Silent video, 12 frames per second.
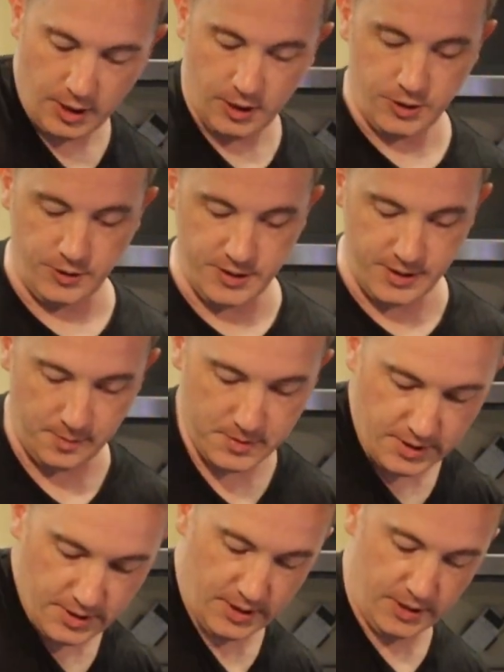So this helps
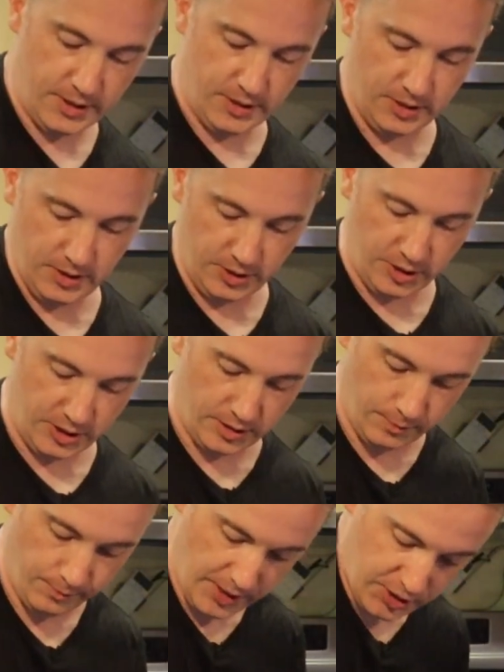us just
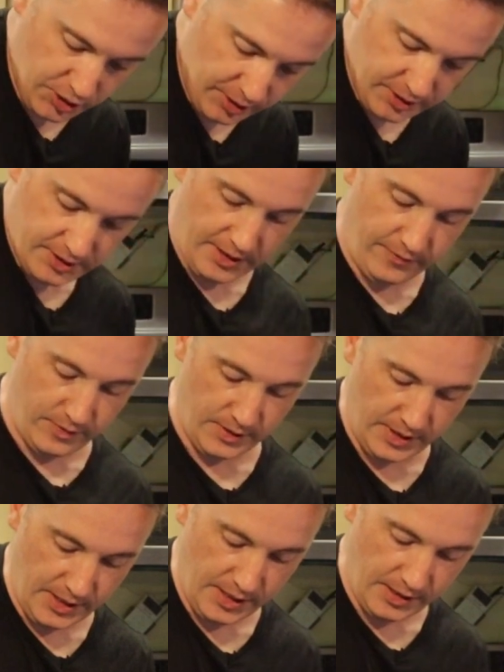make sure it's
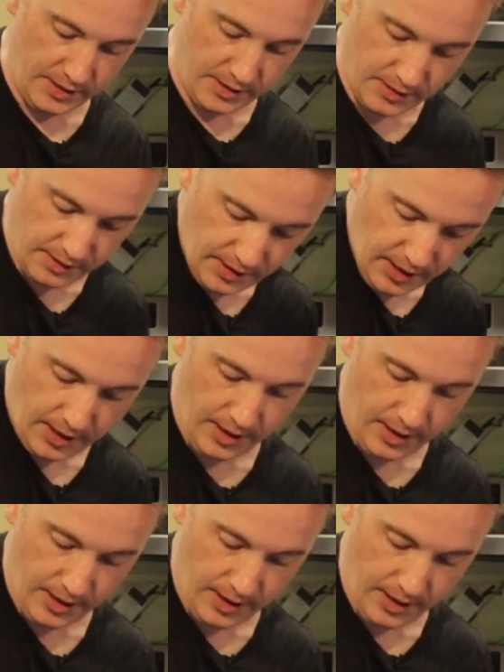evenly heated.